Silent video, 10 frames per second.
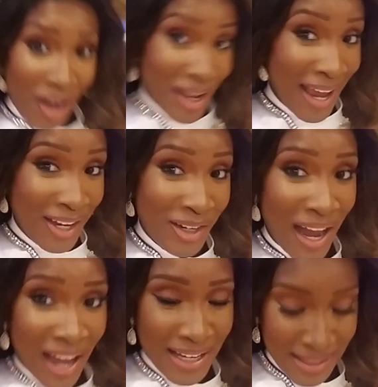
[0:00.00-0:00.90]
Okay, you
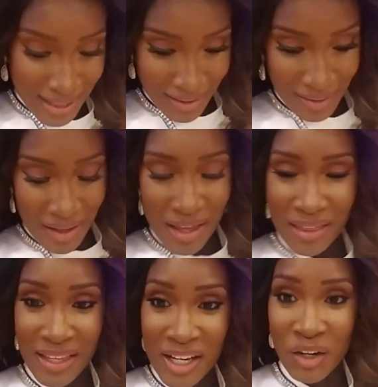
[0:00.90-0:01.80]
guys.
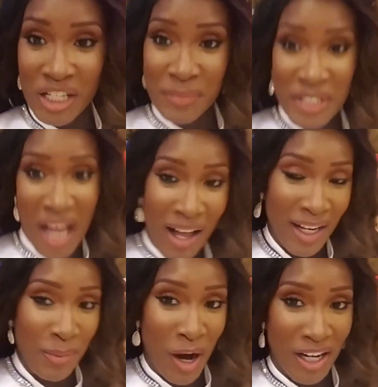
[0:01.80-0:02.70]
The Christmas
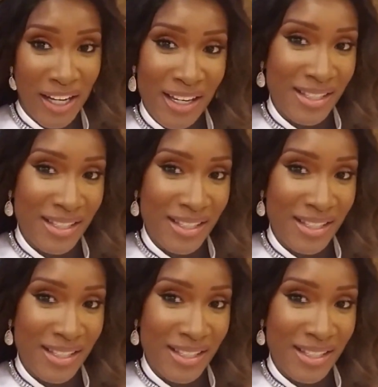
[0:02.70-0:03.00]
holiday party is